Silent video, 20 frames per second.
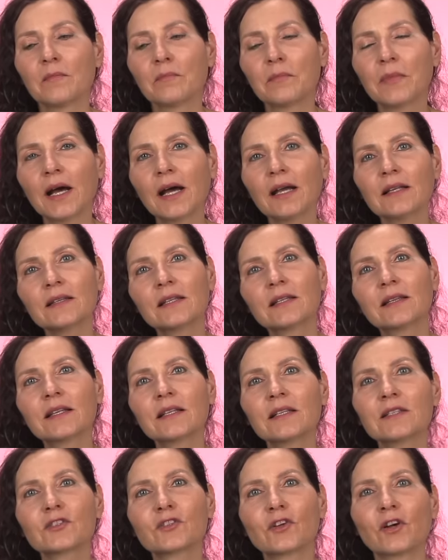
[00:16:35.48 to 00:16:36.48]
But
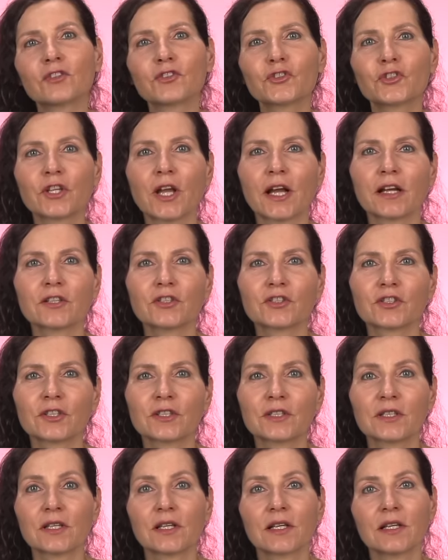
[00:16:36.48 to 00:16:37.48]
this
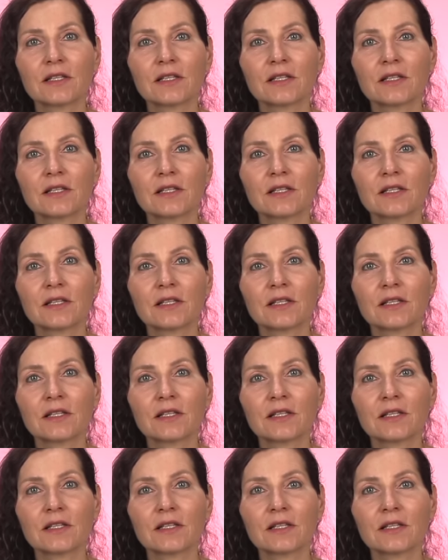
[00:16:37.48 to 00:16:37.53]
conjunction